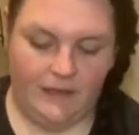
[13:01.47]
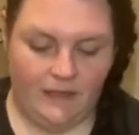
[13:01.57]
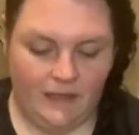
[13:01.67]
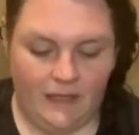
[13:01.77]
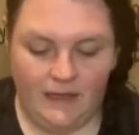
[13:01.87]

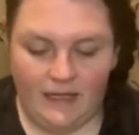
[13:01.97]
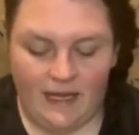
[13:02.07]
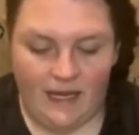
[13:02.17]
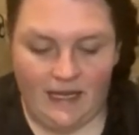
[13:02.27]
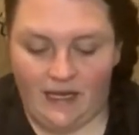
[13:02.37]
Nothing
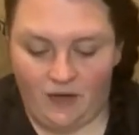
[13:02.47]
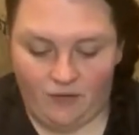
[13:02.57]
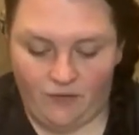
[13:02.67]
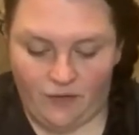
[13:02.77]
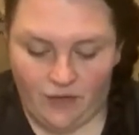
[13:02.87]
hanging over.